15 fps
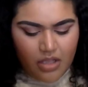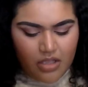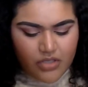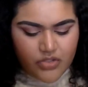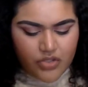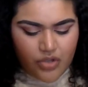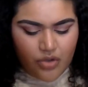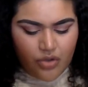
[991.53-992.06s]

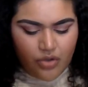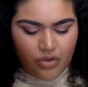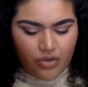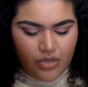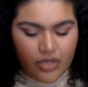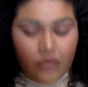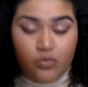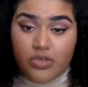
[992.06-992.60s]
So
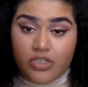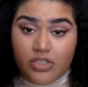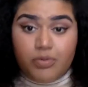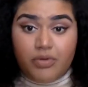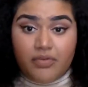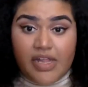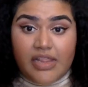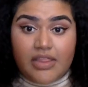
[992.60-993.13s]
in order to
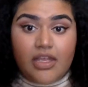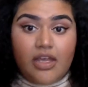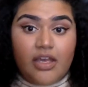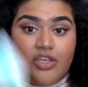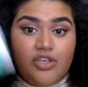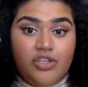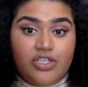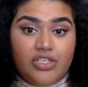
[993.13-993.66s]
prevent that, I
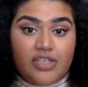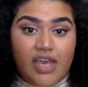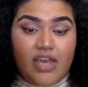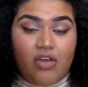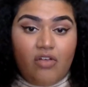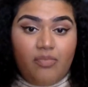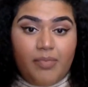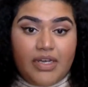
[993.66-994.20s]
usually
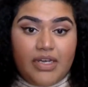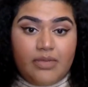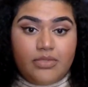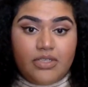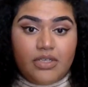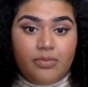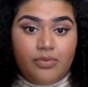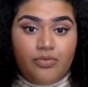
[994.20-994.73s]
take off my
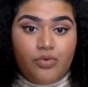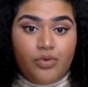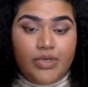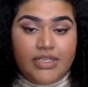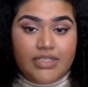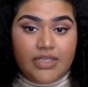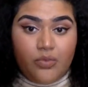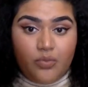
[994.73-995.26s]
lipstick before
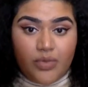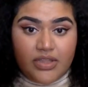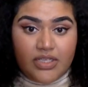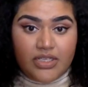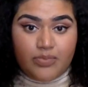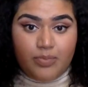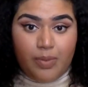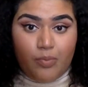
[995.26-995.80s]
eating with
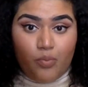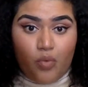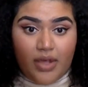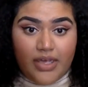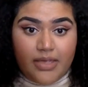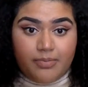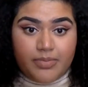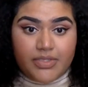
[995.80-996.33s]
these
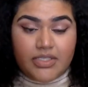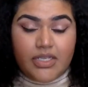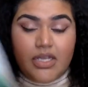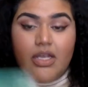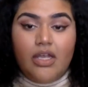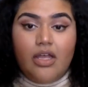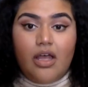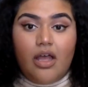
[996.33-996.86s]
wipes.
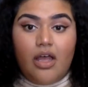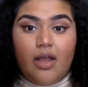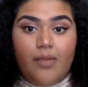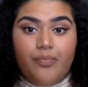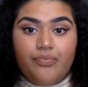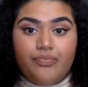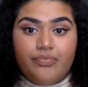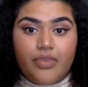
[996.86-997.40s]

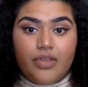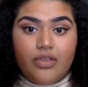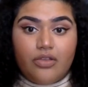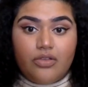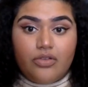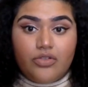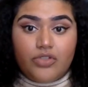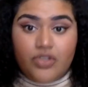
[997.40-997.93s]
Um,
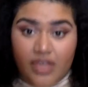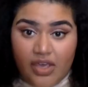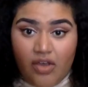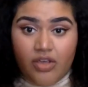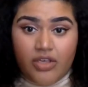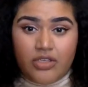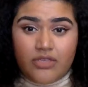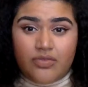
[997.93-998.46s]
so they
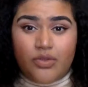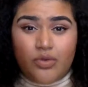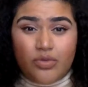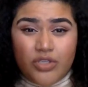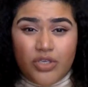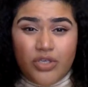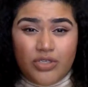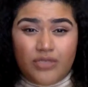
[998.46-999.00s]
are useful. They're
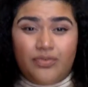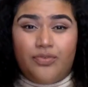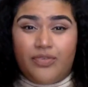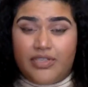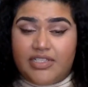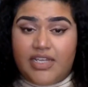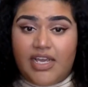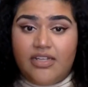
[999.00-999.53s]
also useful for
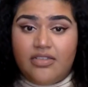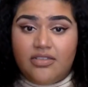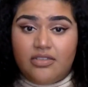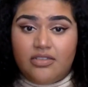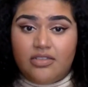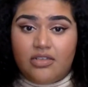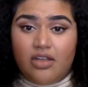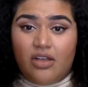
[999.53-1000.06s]
stains
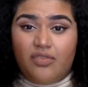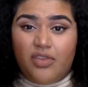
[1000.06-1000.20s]
and stuff.